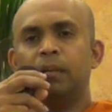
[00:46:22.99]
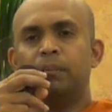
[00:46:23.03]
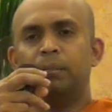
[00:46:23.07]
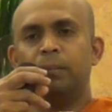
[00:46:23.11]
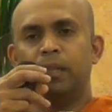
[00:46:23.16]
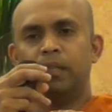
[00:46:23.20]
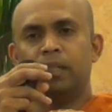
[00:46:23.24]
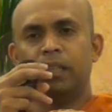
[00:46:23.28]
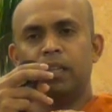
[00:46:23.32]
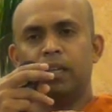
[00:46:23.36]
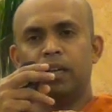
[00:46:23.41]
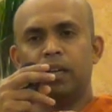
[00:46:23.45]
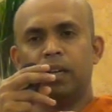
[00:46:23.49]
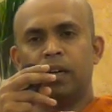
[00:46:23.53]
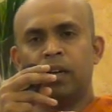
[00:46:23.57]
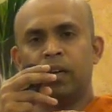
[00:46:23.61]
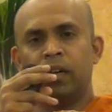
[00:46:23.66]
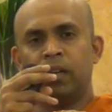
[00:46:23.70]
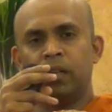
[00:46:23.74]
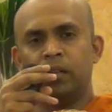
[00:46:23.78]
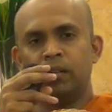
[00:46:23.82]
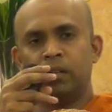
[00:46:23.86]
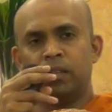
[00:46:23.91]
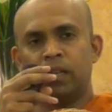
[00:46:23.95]
breathing
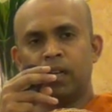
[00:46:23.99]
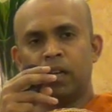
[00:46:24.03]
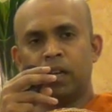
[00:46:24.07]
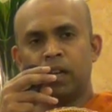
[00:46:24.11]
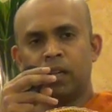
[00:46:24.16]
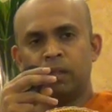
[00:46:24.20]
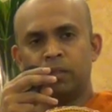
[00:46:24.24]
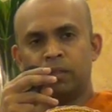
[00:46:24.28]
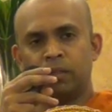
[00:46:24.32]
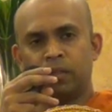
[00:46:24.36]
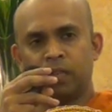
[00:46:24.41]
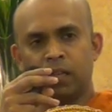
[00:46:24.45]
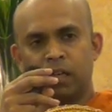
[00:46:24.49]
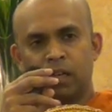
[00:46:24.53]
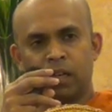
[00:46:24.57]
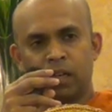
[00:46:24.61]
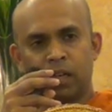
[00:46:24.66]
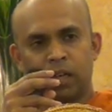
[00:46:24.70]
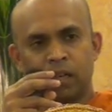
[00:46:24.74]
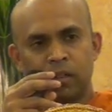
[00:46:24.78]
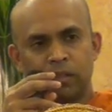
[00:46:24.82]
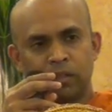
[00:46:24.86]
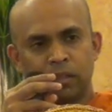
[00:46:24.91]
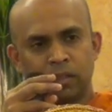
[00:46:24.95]
out and out and
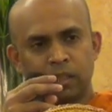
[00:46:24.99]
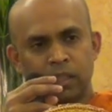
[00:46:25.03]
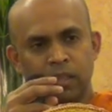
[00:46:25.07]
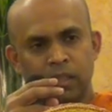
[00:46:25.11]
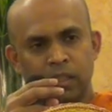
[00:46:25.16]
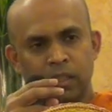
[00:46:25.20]
out,